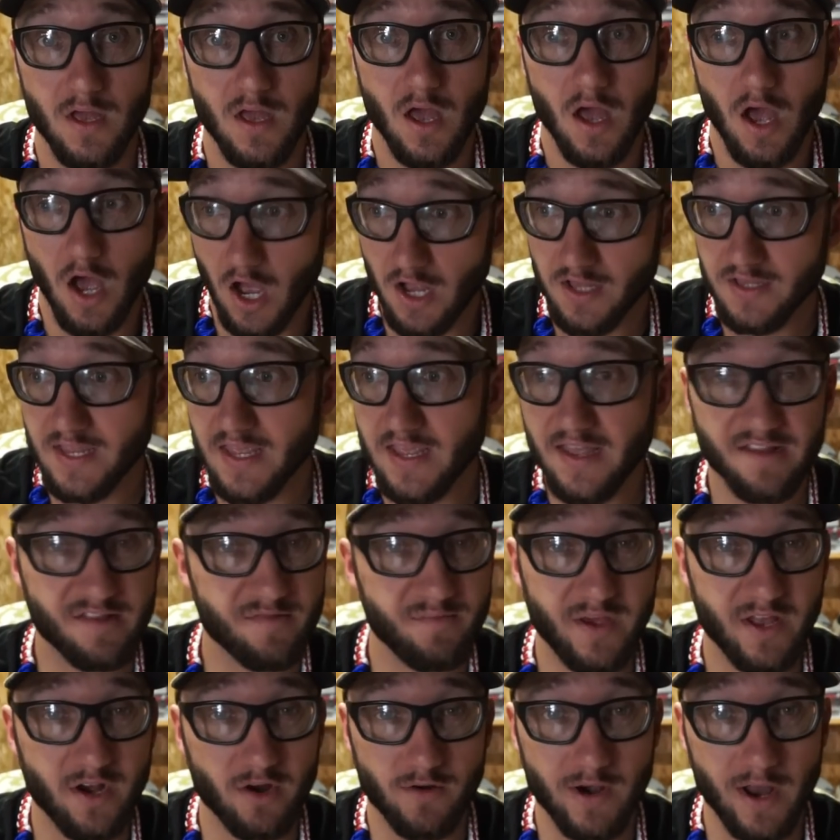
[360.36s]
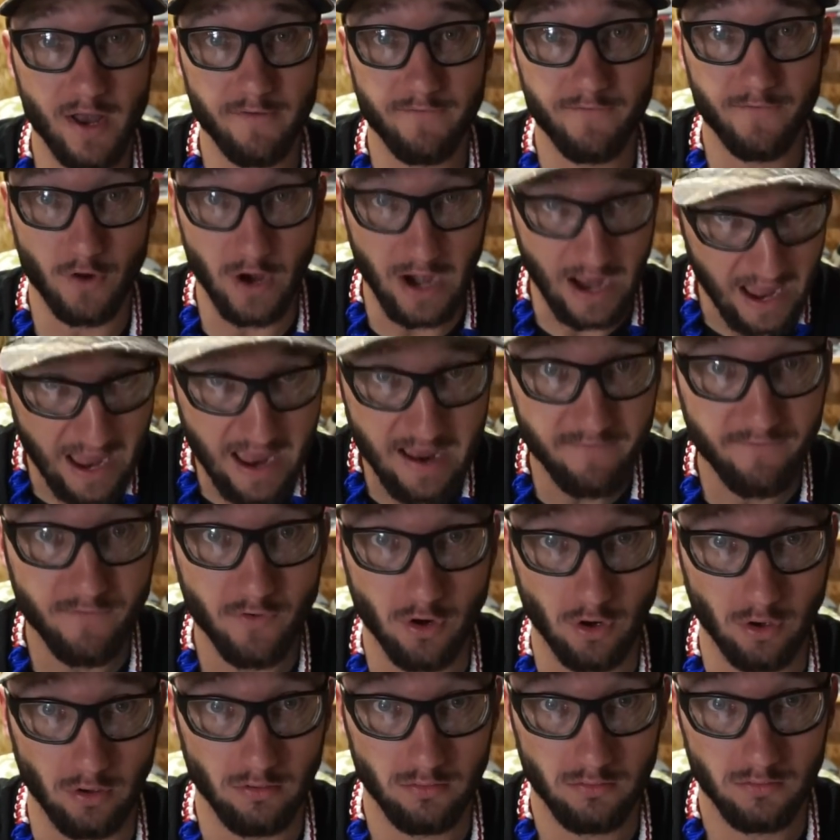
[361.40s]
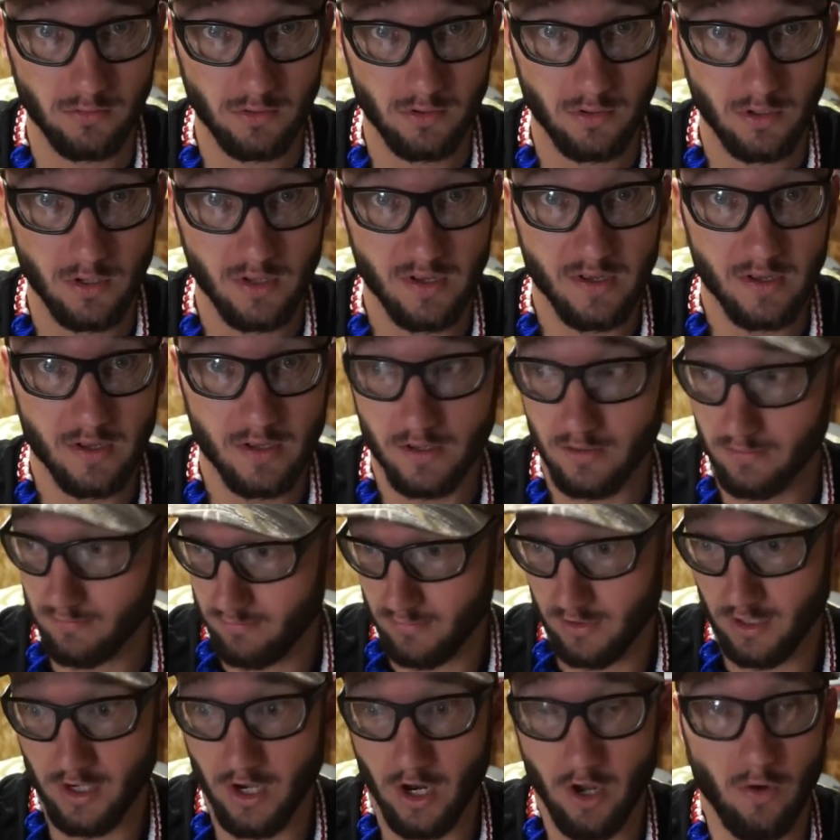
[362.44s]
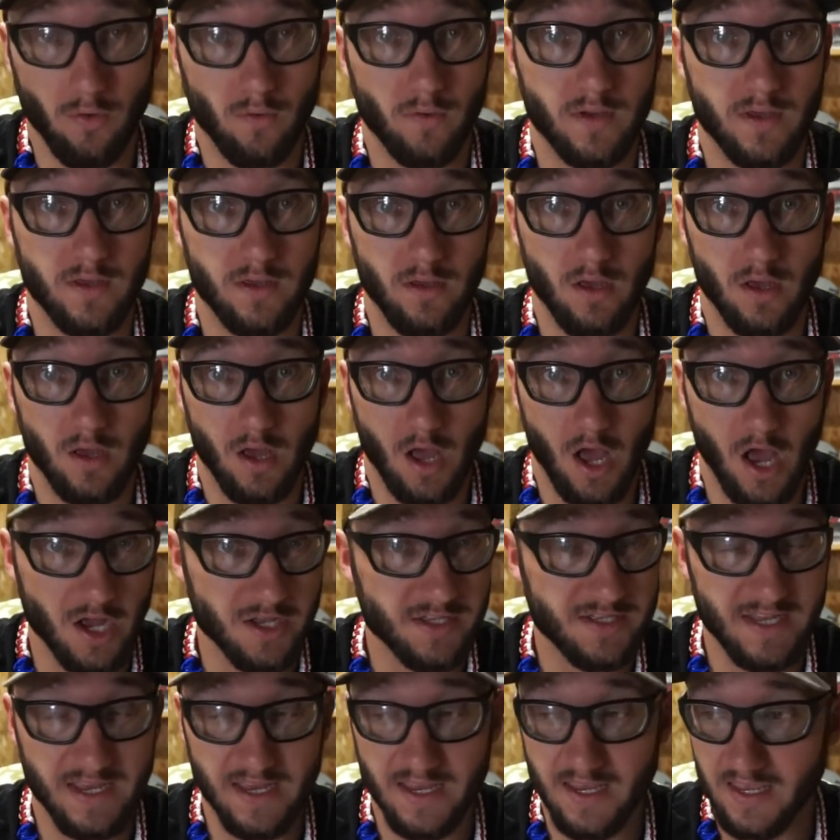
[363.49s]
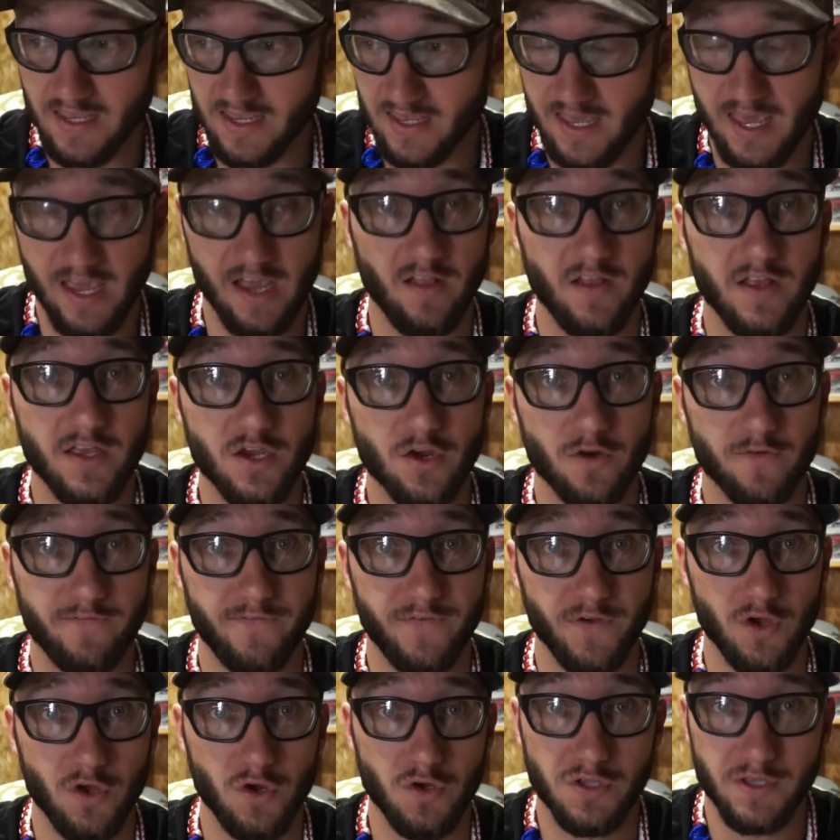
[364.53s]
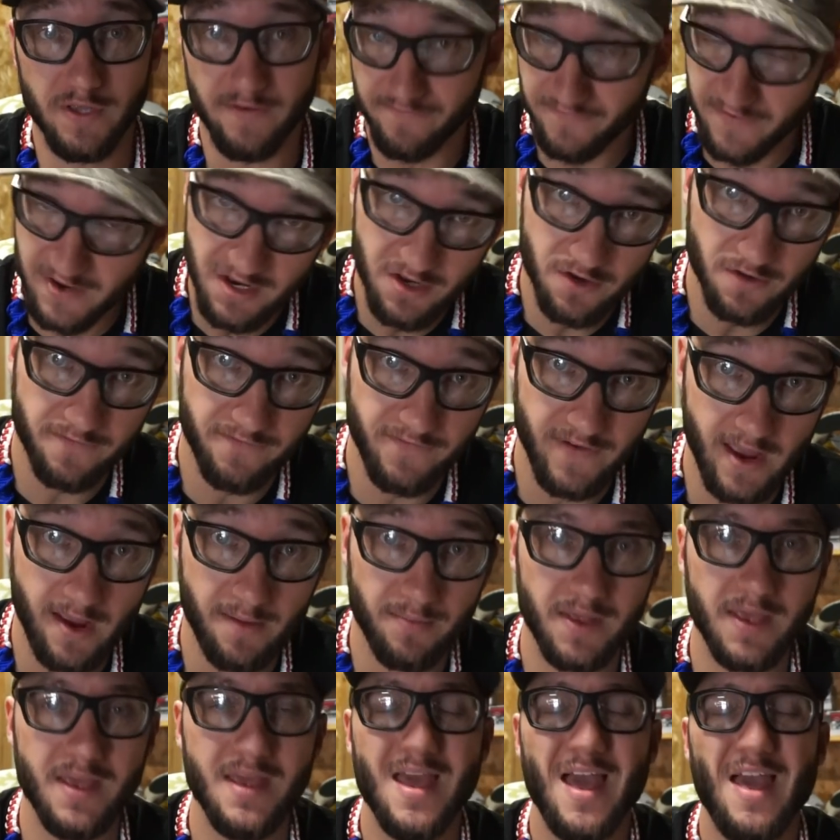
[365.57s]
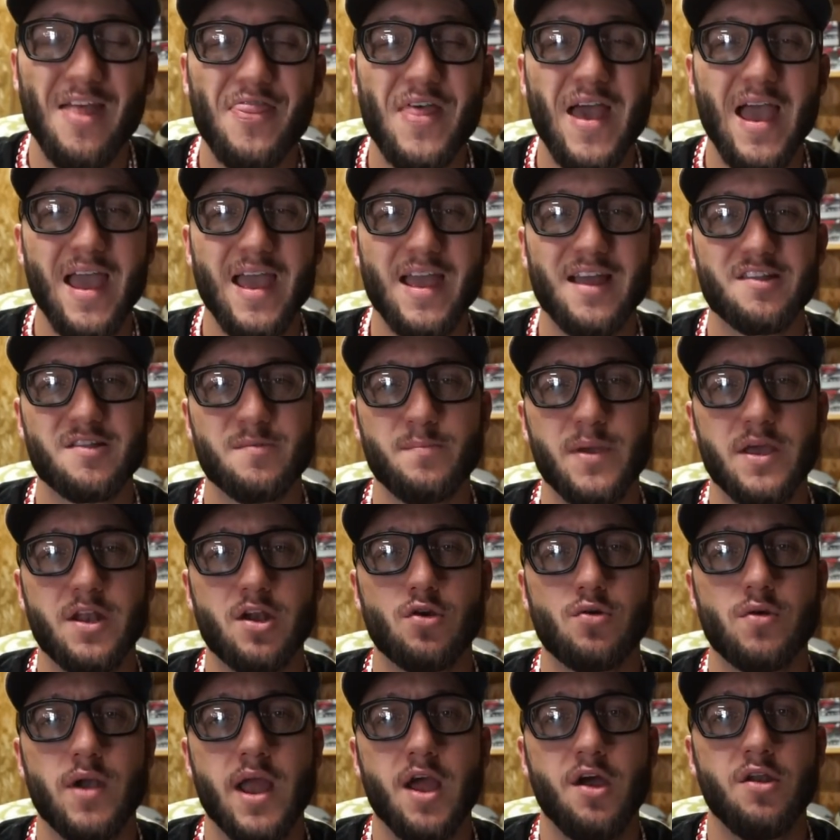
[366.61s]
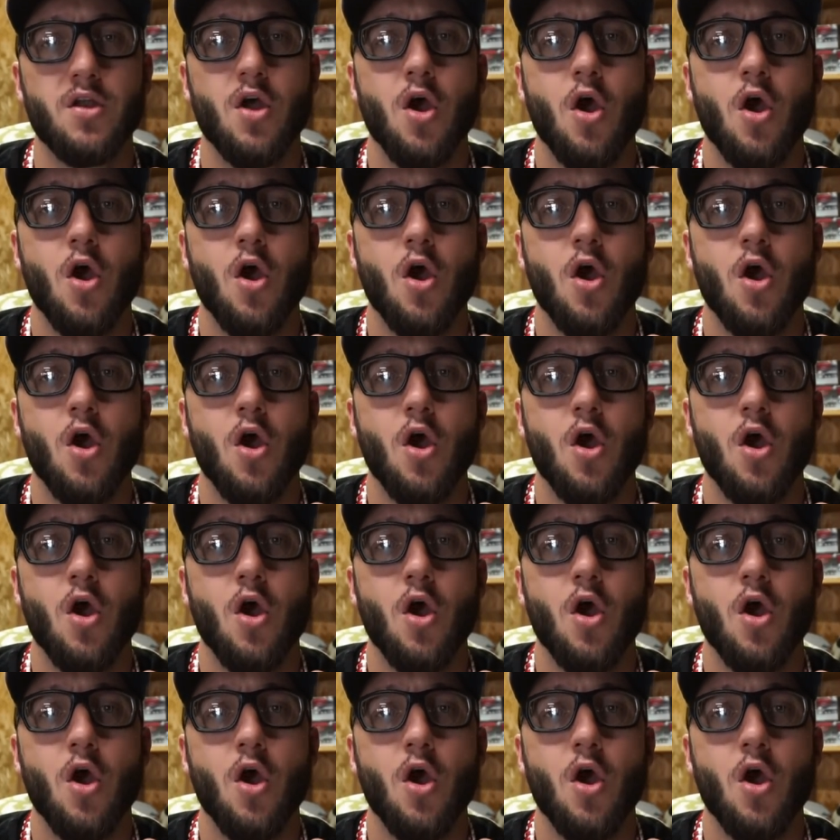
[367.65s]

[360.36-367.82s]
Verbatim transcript: Hunting has been around forever. You know, hunting, killing your food to feed your family, that has been around